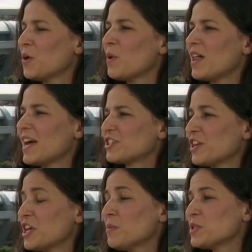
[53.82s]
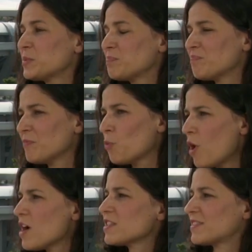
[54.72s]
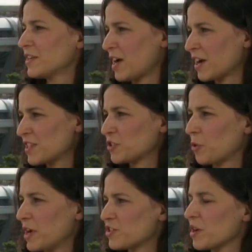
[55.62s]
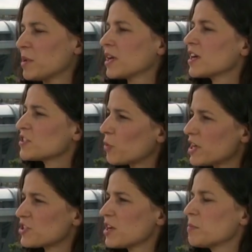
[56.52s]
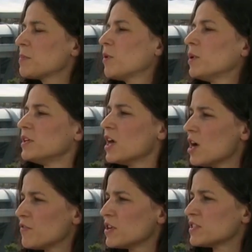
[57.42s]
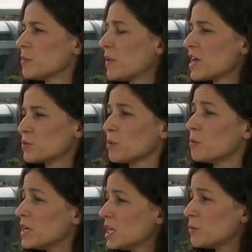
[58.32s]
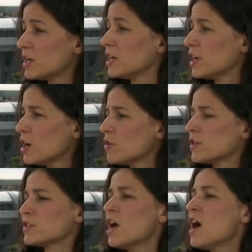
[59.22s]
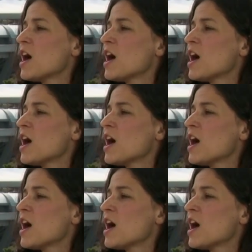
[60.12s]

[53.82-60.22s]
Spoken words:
Well, actually, it was worse than against Croatia. I mean, against Croatia, people were nervous. The players were really, really nervous.